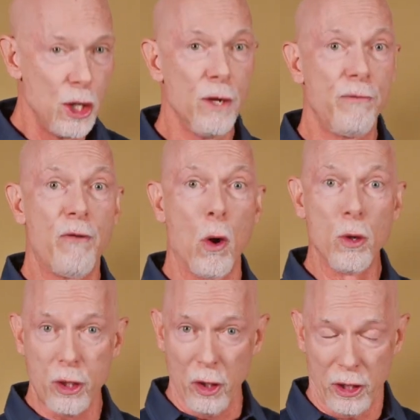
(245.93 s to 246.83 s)

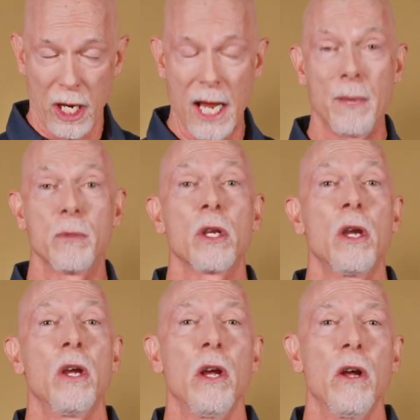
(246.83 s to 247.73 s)
devotional times
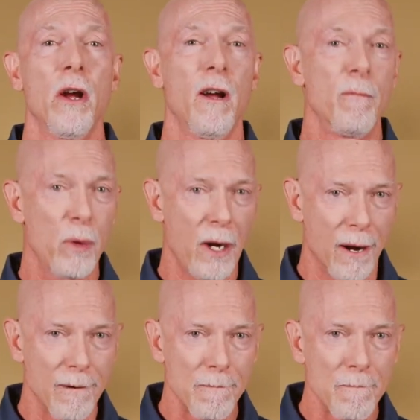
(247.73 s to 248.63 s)
of prayer.